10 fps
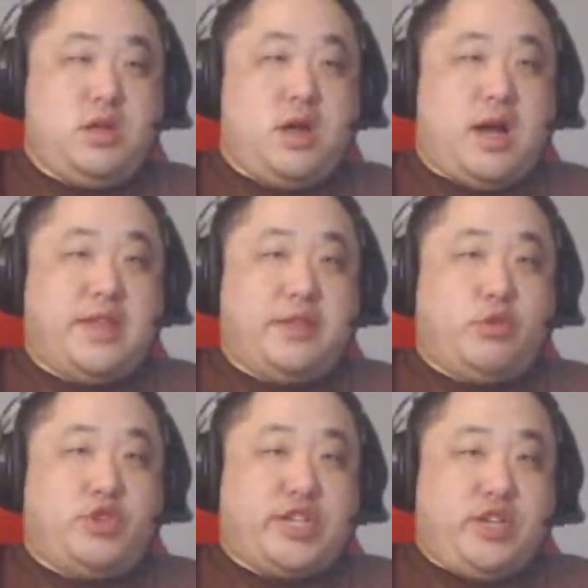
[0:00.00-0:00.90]
I don't know
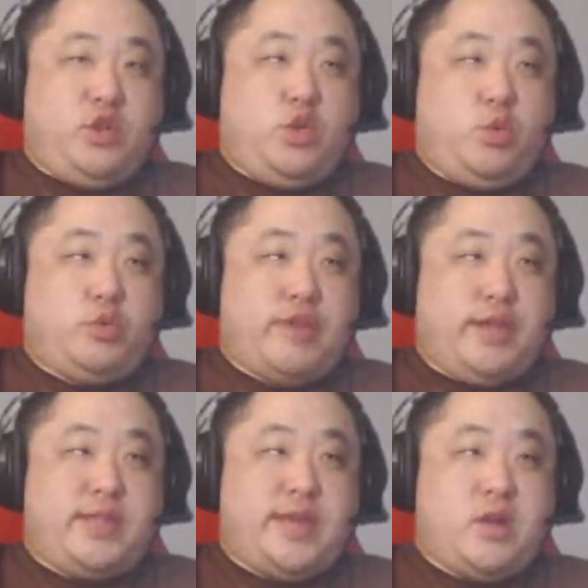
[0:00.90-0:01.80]
the second goon's
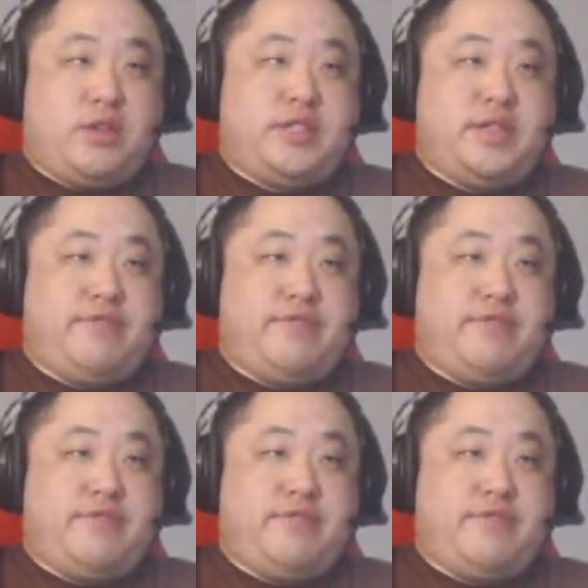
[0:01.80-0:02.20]
right there. I did not